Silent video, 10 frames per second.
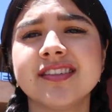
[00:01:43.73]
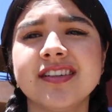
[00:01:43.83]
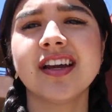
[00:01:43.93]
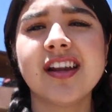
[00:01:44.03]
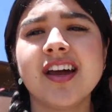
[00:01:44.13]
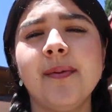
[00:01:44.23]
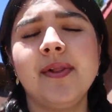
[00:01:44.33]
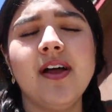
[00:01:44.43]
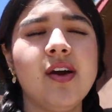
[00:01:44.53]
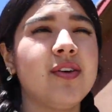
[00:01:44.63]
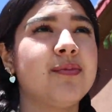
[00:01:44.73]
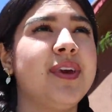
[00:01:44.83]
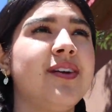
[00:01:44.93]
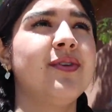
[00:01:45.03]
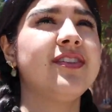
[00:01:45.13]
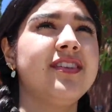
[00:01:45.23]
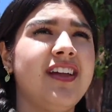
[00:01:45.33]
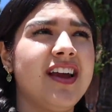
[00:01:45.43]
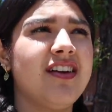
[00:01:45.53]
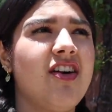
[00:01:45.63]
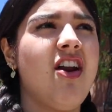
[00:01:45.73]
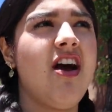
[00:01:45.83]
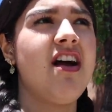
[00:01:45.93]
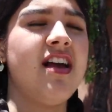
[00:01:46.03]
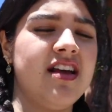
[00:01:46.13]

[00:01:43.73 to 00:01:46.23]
So you're gonna come along with me, whether you like it or not.